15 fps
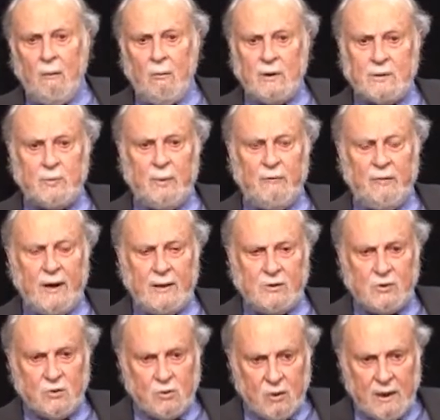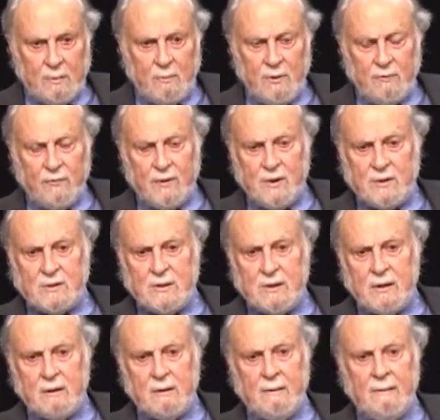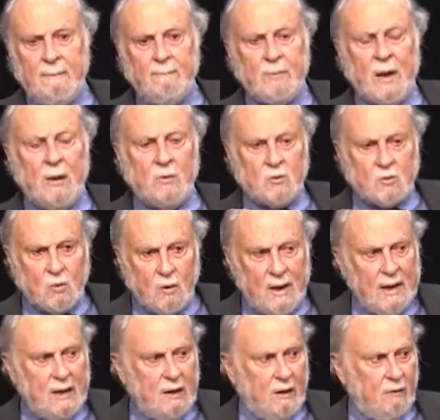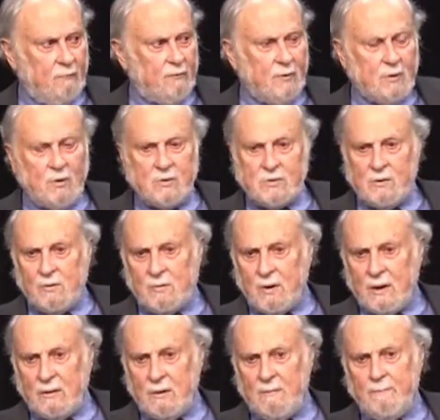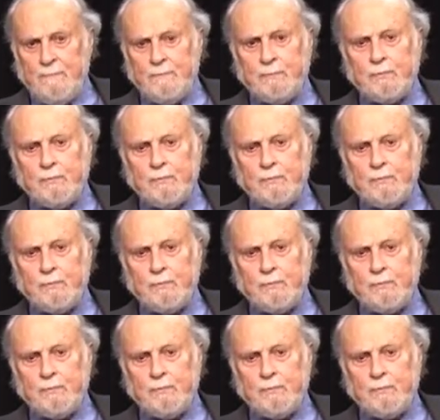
which provides treatment for the sick, training for those who treat them,